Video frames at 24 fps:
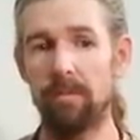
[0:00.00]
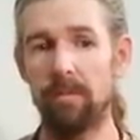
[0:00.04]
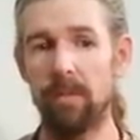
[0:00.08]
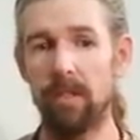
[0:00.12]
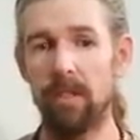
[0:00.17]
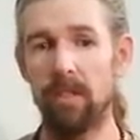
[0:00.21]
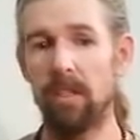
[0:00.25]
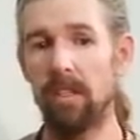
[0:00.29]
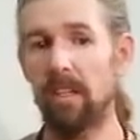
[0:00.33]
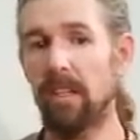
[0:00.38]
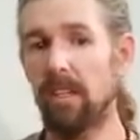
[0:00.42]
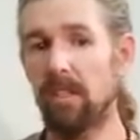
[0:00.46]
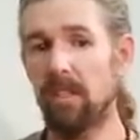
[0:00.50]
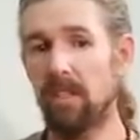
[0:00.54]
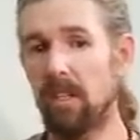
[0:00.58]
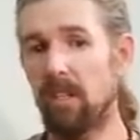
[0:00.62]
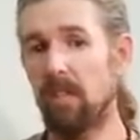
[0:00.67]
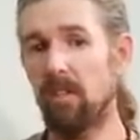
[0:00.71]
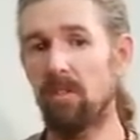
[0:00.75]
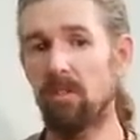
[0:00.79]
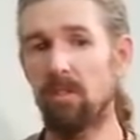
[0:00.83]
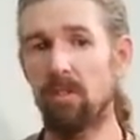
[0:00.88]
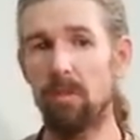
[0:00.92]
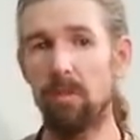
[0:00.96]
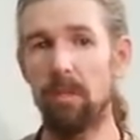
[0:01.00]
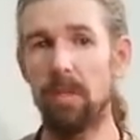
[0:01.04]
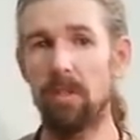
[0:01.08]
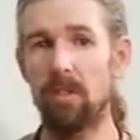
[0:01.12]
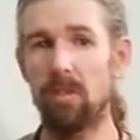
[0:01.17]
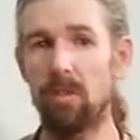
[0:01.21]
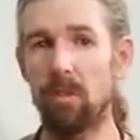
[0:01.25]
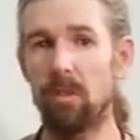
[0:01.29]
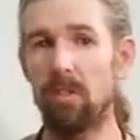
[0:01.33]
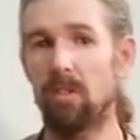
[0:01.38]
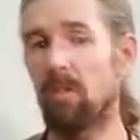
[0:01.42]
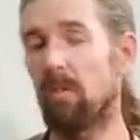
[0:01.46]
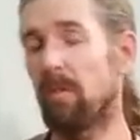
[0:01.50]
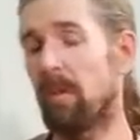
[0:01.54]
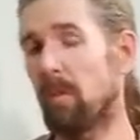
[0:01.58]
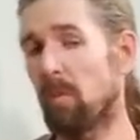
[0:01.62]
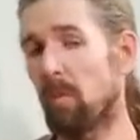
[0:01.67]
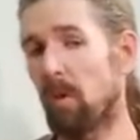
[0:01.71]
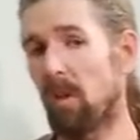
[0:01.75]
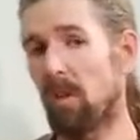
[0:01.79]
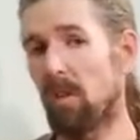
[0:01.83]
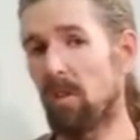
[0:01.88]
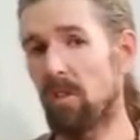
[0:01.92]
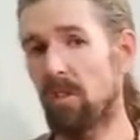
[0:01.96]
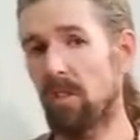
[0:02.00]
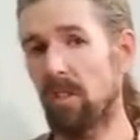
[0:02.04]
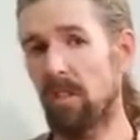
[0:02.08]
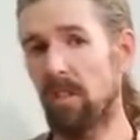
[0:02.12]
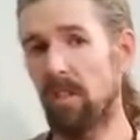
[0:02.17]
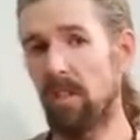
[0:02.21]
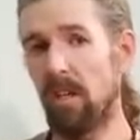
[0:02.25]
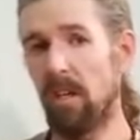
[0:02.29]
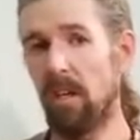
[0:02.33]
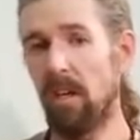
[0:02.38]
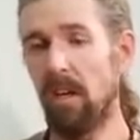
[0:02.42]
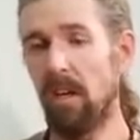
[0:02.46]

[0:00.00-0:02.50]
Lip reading: it continues to be a source of erosion.